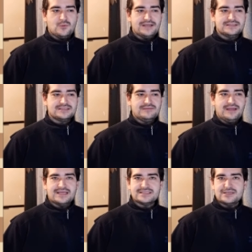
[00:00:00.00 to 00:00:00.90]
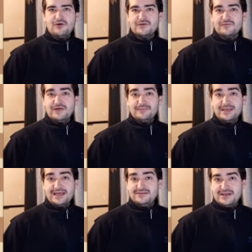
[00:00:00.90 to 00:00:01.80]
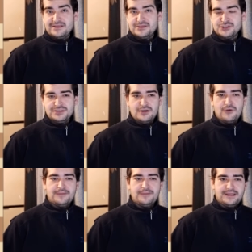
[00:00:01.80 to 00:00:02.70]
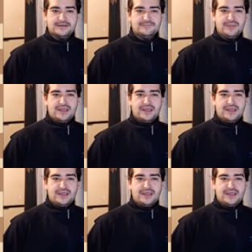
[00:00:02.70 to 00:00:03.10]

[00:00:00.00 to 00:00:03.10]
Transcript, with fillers: white simply has an overwhelming advantage in the opening.